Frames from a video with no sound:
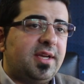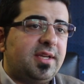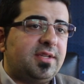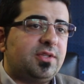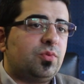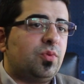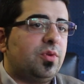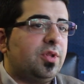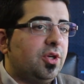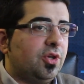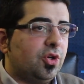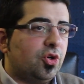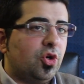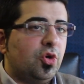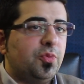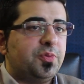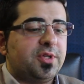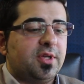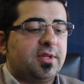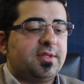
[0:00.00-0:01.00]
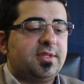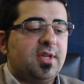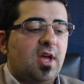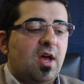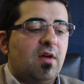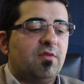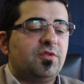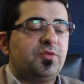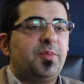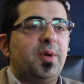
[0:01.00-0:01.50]
tests within groups
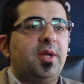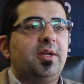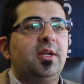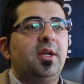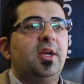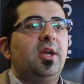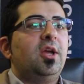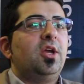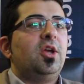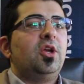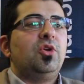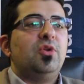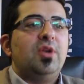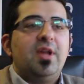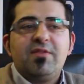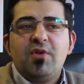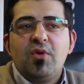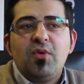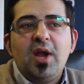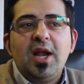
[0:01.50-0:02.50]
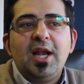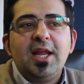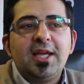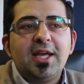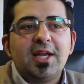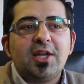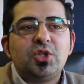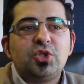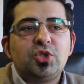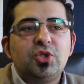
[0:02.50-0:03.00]
ourselves, but you never really
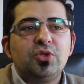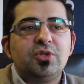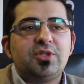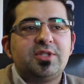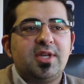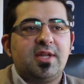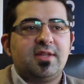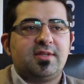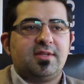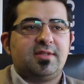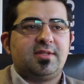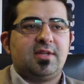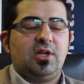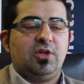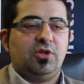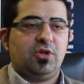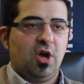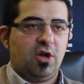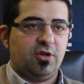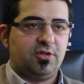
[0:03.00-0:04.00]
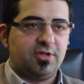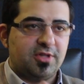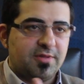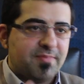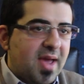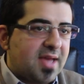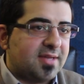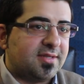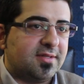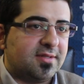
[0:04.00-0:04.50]
get a true sense until you go to the
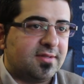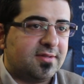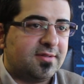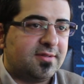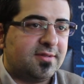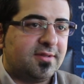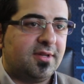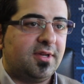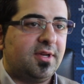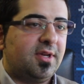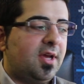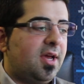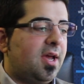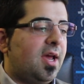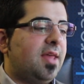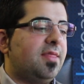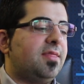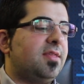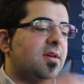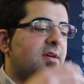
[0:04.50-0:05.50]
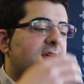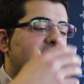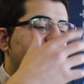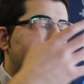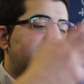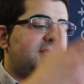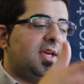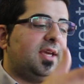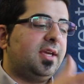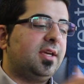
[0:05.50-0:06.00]
masses. And
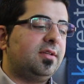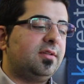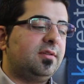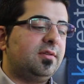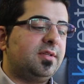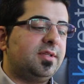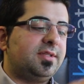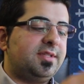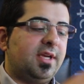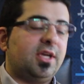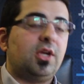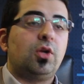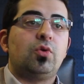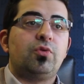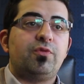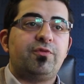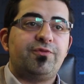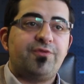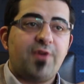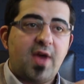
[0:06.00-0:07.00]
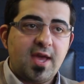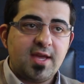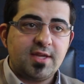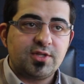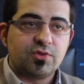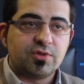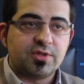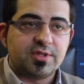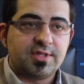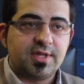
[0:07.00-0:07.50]
the second
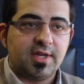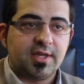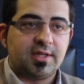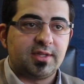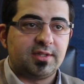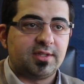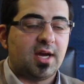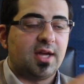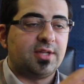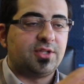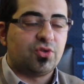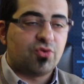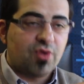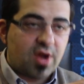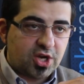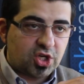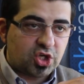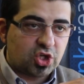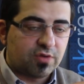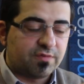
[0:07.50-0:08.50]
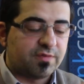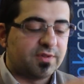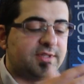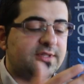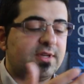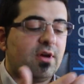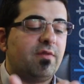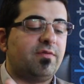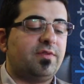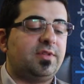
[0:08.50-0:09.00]
phase, or the second iteration of
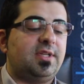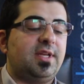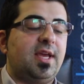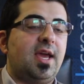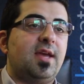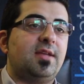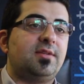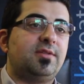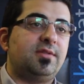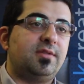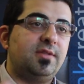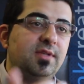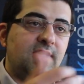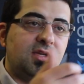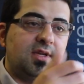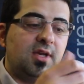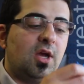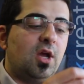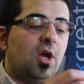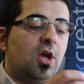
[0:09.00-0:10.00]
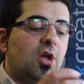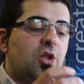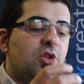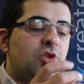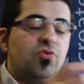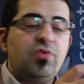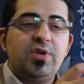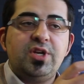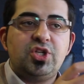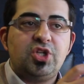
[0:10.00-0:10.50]
this, obviously has the
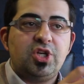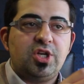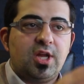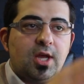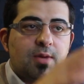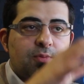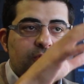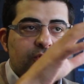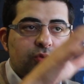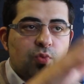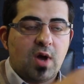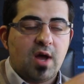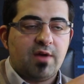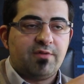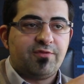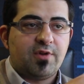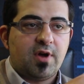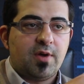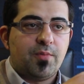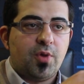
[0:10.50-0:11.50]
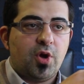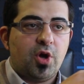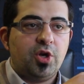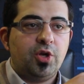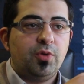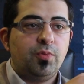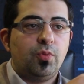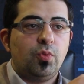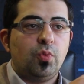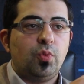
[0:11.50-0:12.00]
3G enabled Wi-Fi
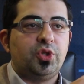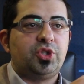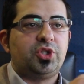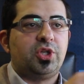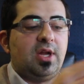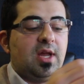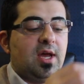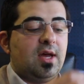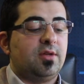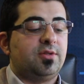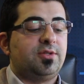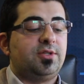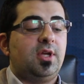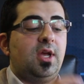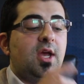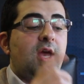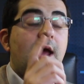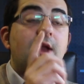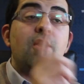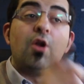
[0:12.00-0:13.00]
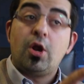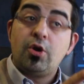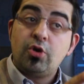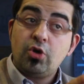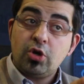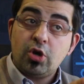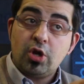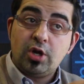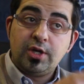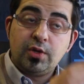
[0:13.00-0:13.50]
modem, which allows, and
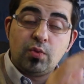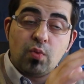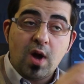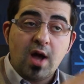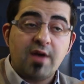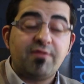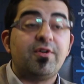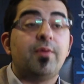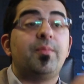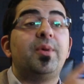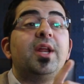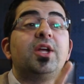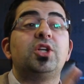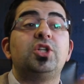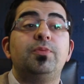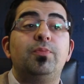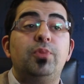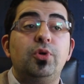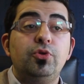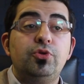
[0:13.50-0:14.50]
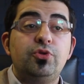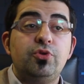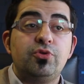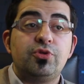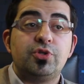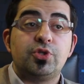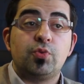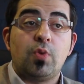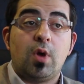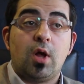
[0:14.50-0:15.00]
not only Wi-Fi but actually
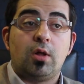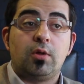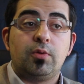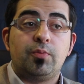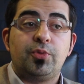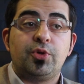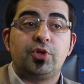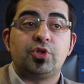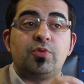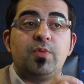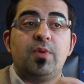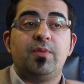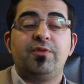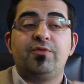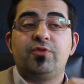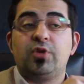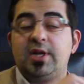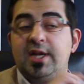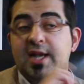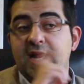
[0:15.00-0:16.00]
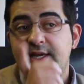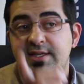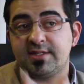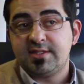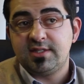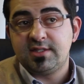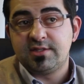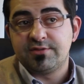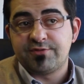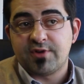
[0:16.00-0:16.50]
Bluetooth as well. Because remember, you've got
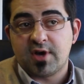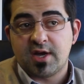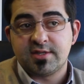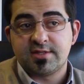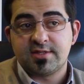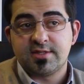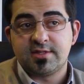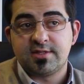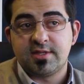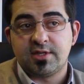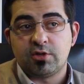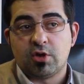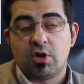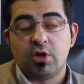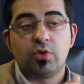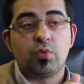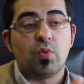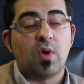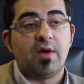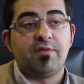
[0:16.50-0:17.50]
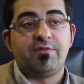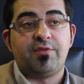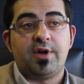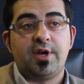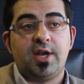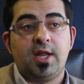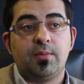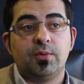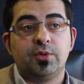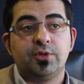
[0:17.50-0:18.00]
legacy devices that aren't Wi-Fi
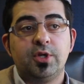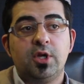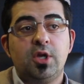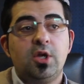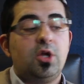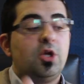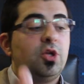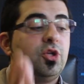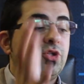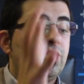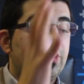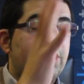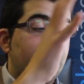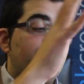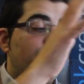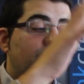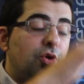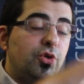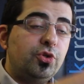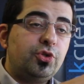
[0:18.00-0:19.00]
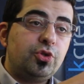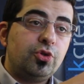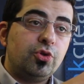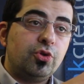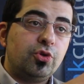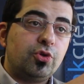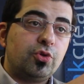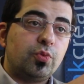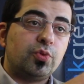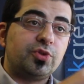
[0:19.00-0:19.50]
enabled, so that
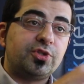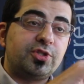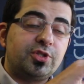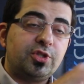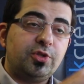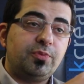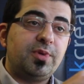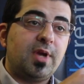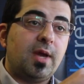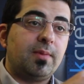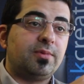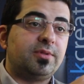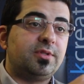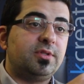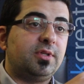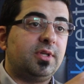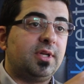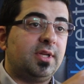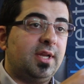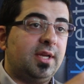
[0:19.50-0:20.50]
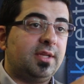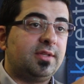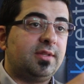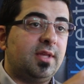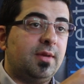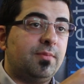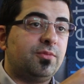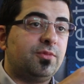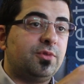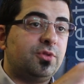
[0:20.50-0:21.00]
Bluetooth will still be able to connect
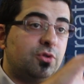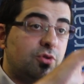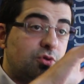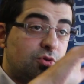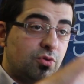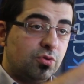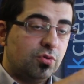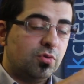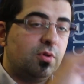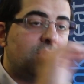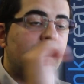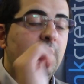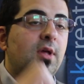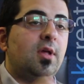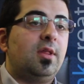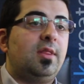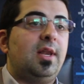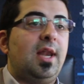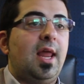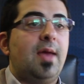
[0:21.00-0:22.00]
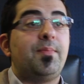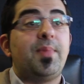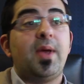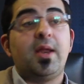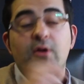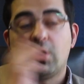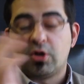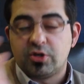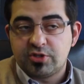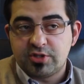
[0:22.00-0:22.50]
them to the lamp
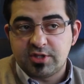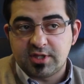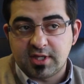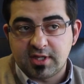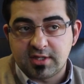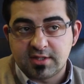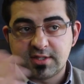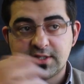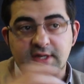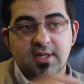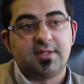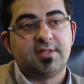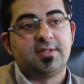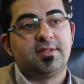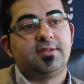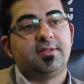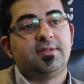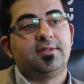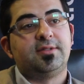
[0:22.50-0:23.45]
and onto the internet.